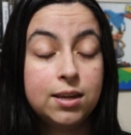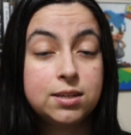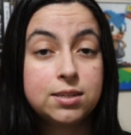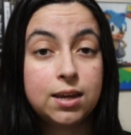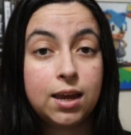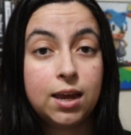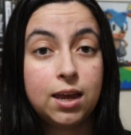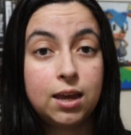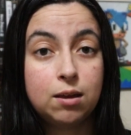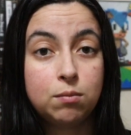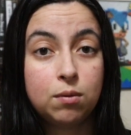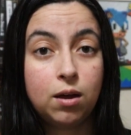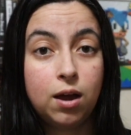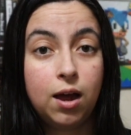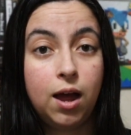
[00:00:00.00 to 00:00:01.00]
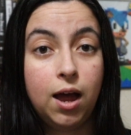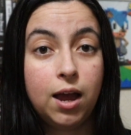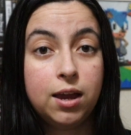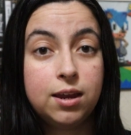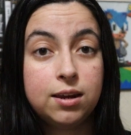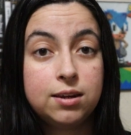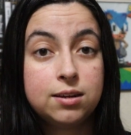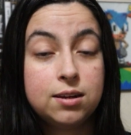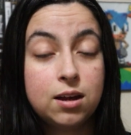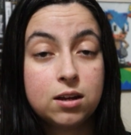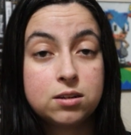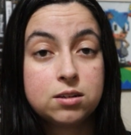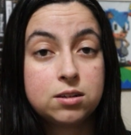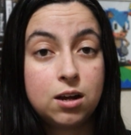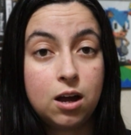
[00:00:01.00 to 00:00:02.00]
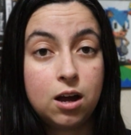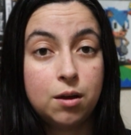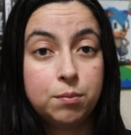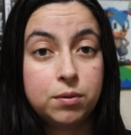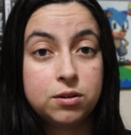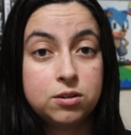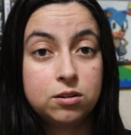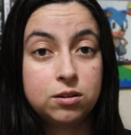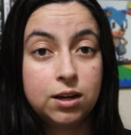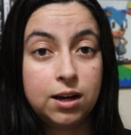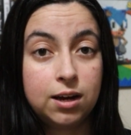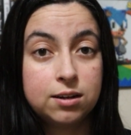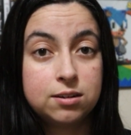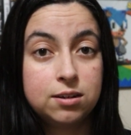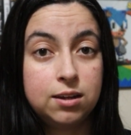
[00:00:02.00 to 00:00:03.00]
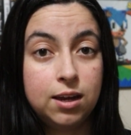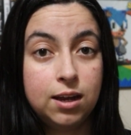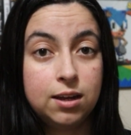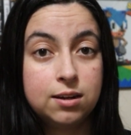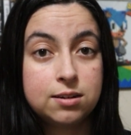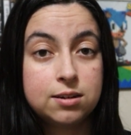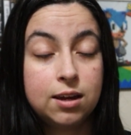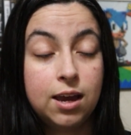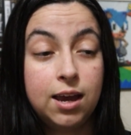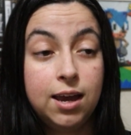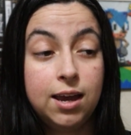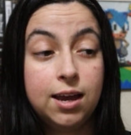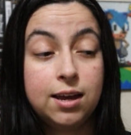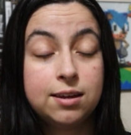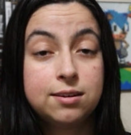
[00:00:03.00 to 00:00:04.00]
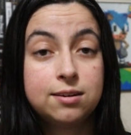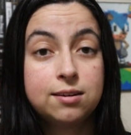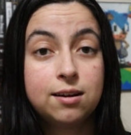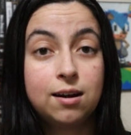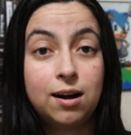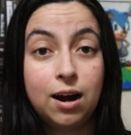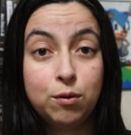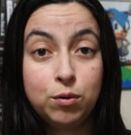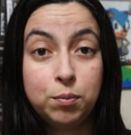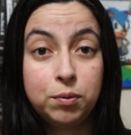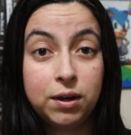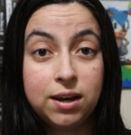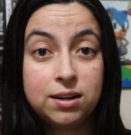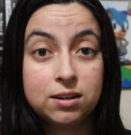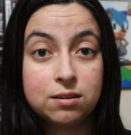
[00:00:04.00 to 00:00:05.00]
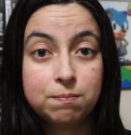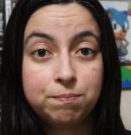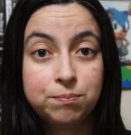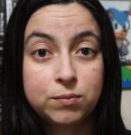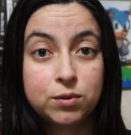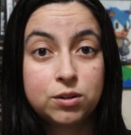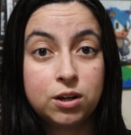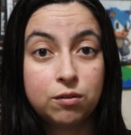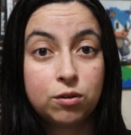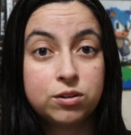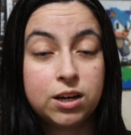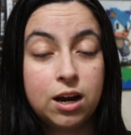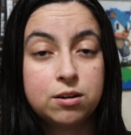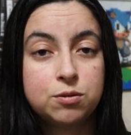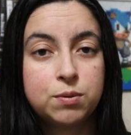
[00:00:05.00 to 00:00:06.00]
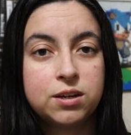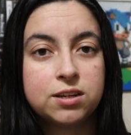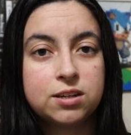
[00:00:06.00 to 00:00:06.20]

This game, I did not stop until I got to the end and I replayed it several times